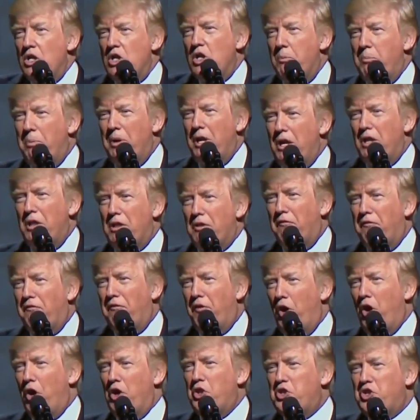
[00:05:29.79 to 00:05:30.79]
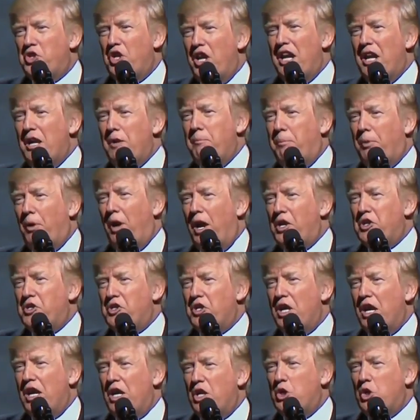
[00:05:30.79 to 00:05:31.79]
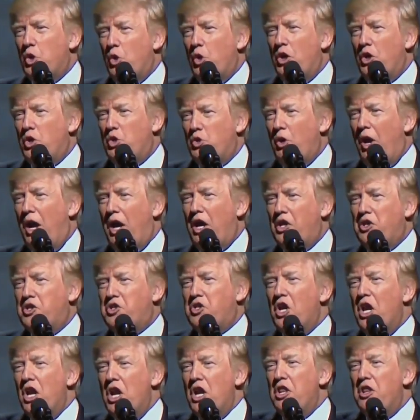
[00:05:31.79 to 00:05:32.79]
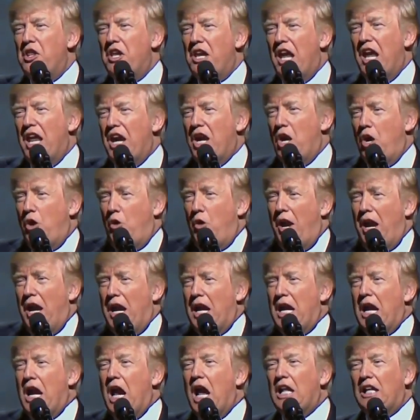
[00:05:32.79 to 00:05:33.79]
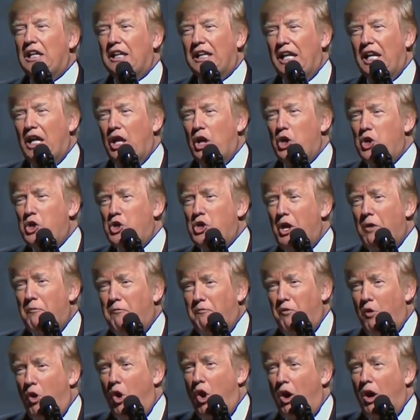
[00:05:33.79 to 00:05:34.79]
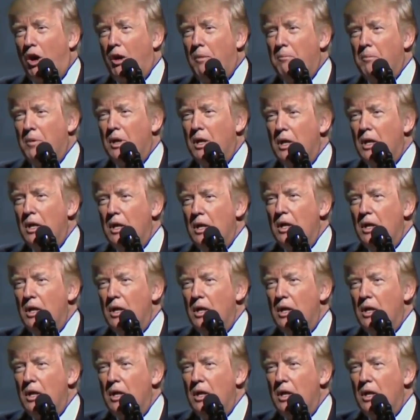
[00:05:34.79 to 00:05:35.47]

to be the first sitting president to address the NRA Leadership Forum